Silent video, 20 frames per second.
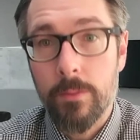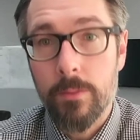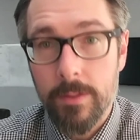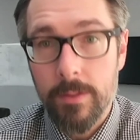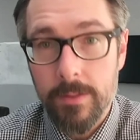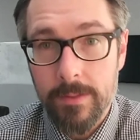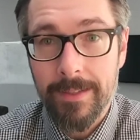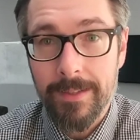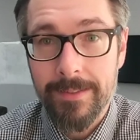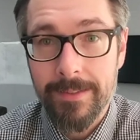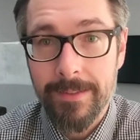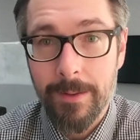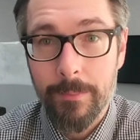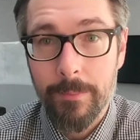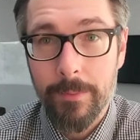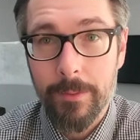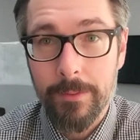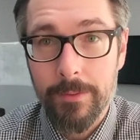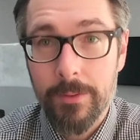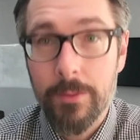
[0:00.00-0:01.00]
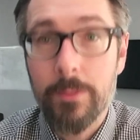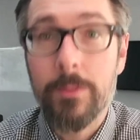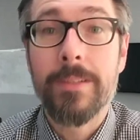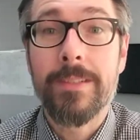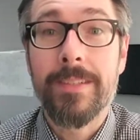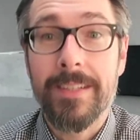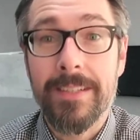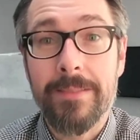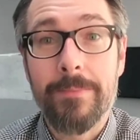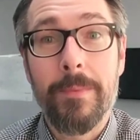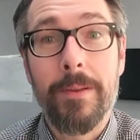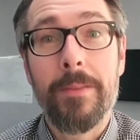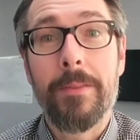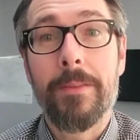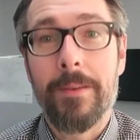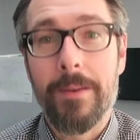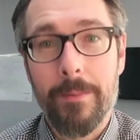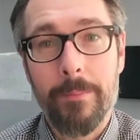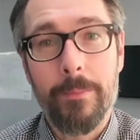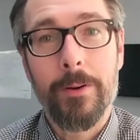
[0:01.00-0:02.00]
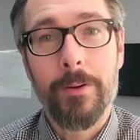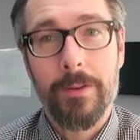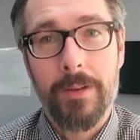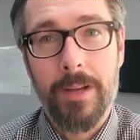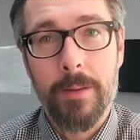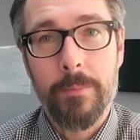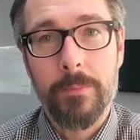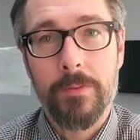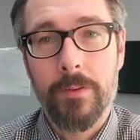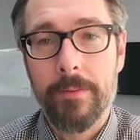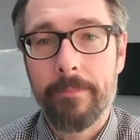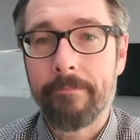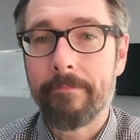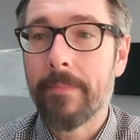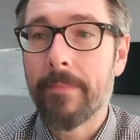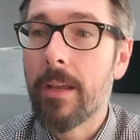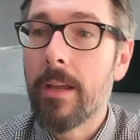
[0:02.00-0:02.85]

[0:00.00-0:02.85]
to 6 month number comes from.